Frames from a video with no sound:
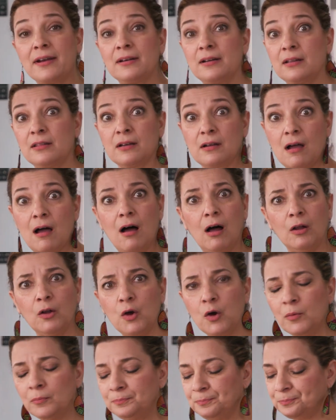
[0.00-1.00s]
it in the
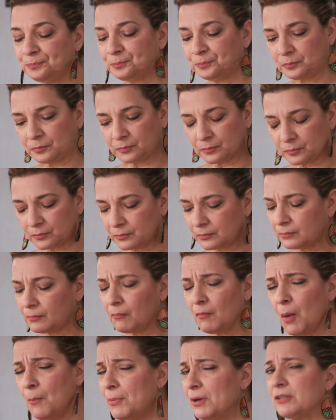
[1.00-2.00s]
color,
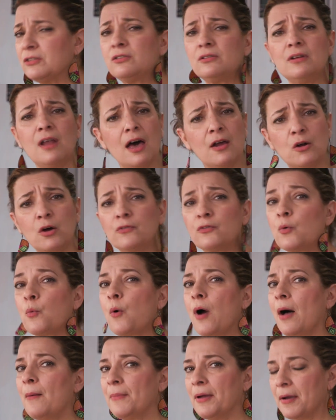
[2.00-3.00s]
but it's not
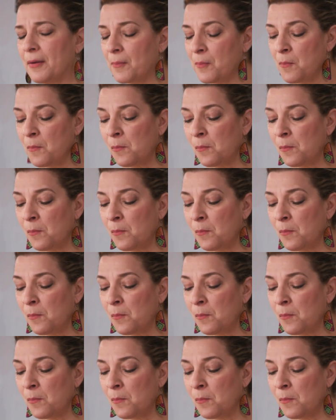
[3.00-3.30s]
overwhelming.